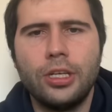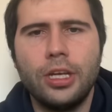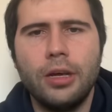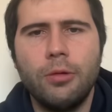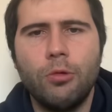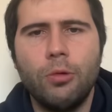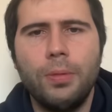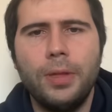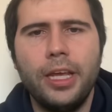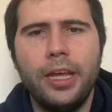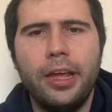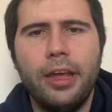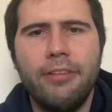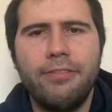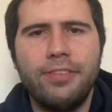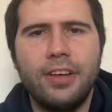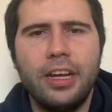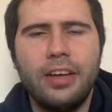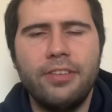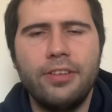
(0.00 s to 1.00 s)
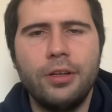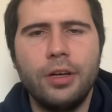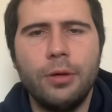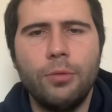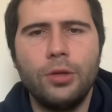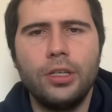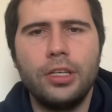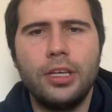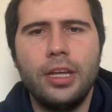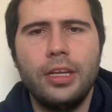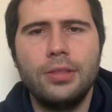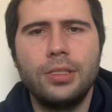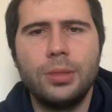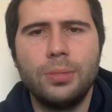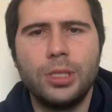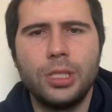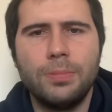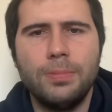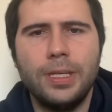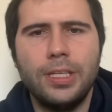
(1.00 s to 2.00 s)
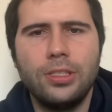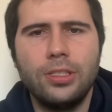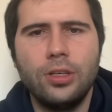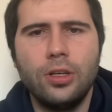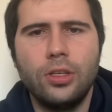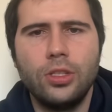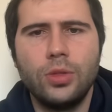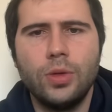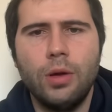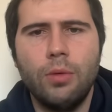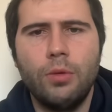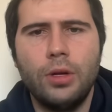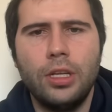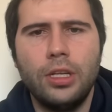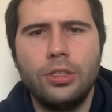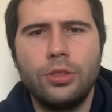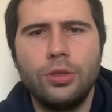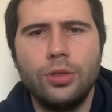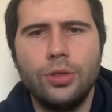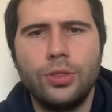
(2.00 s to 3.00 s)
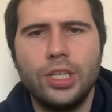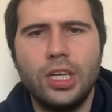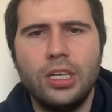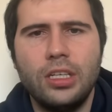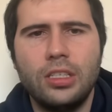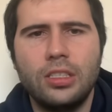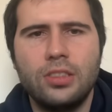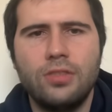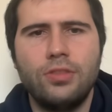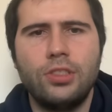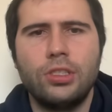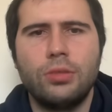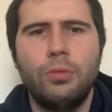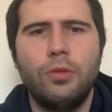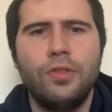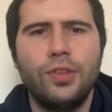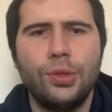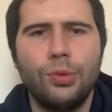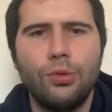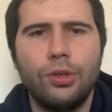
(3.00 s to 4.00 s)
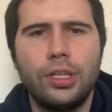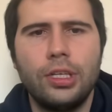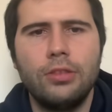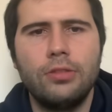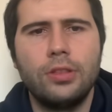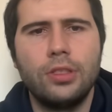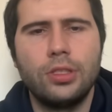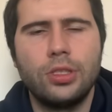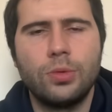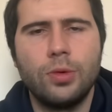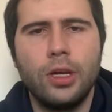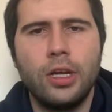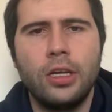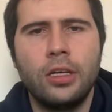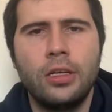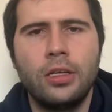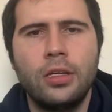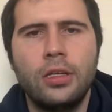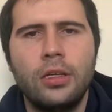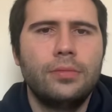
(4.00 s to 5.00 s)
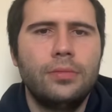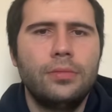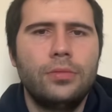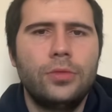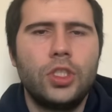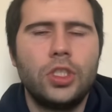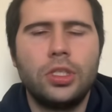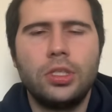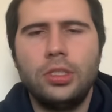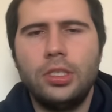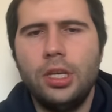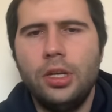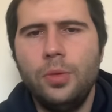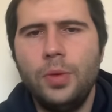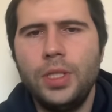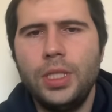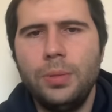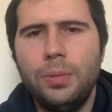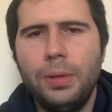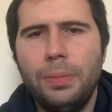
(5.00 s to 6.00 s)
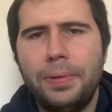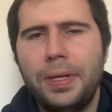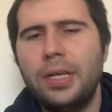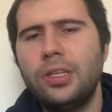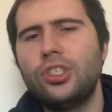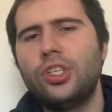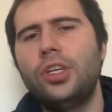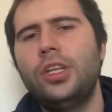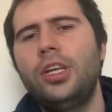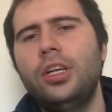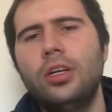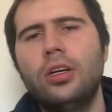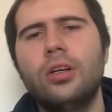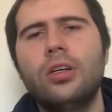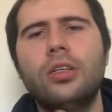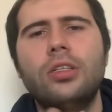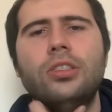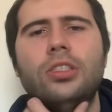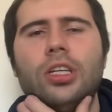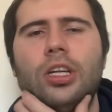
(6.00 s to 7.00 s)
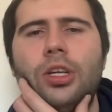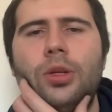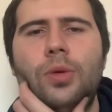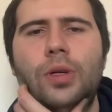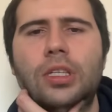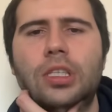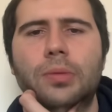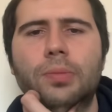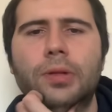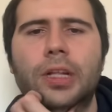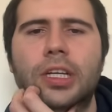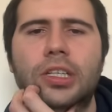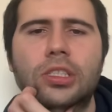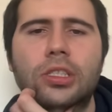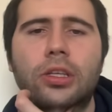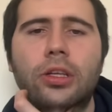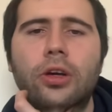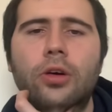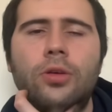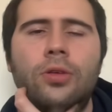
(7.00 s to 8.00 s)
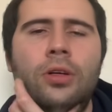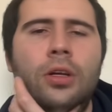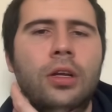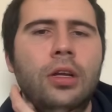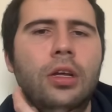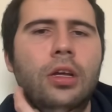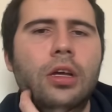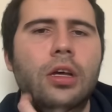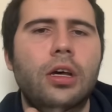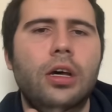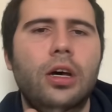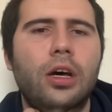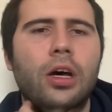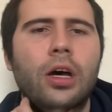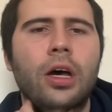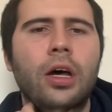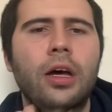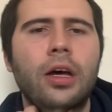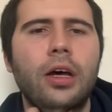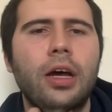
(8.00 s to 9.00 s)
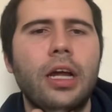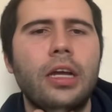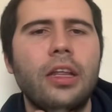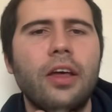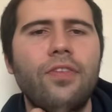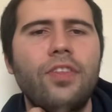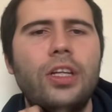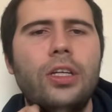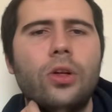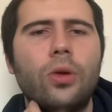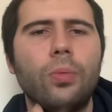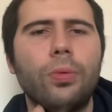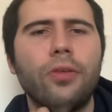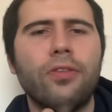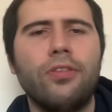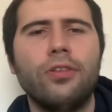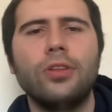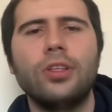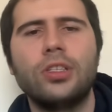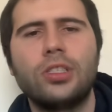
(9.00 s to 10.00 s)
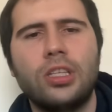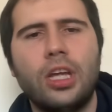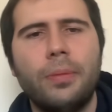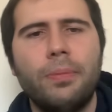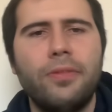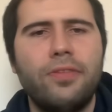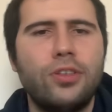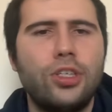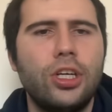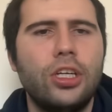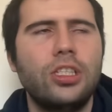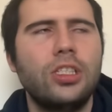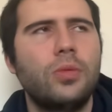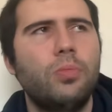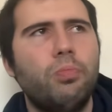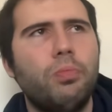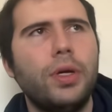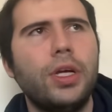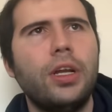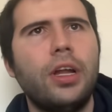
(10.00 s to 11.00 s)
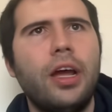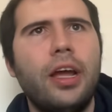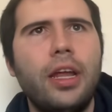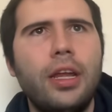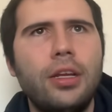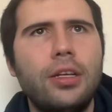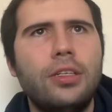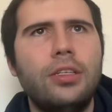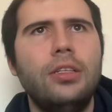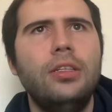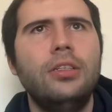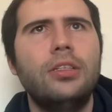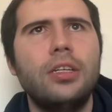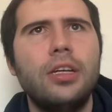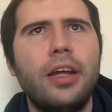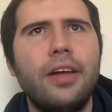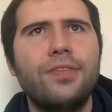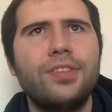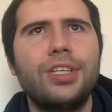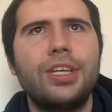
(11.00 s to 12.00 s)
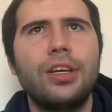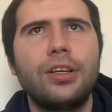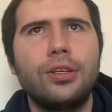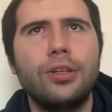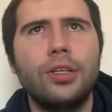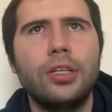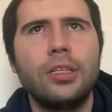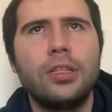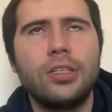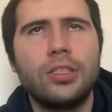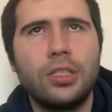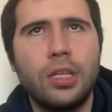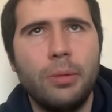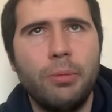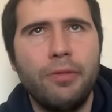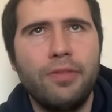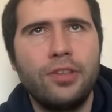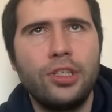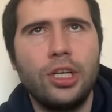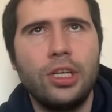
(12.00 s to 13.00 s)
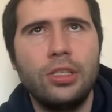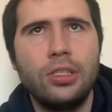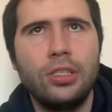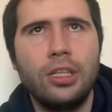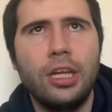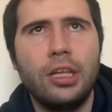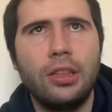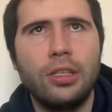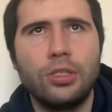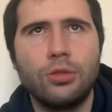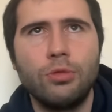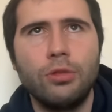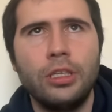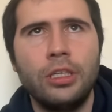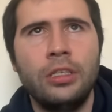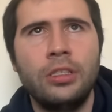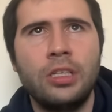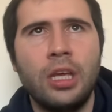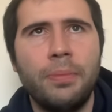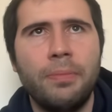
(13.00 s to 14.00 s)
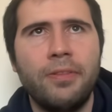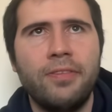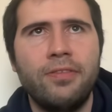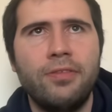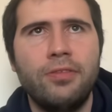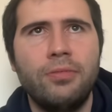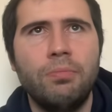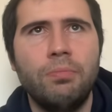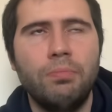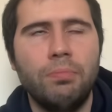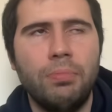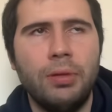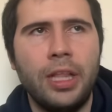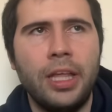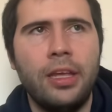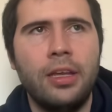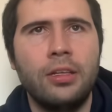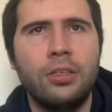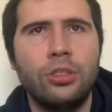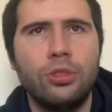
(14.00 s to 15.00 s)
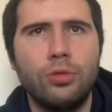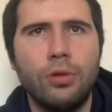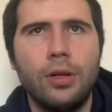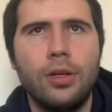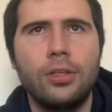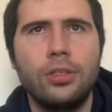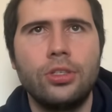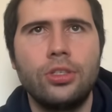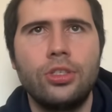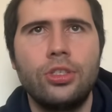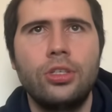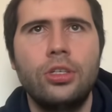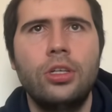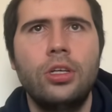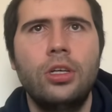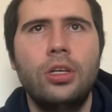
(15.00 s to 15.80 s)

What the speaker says: yet. We'll play a5 here. I want to gain some space, and also I want to introduce ideas of just moving the rook out this way. Just continuing to be patient here, continuing to play slow. I definitely don't prefer this type of chess, but I did have to get good at this type of chess, like this really type of bland, drawish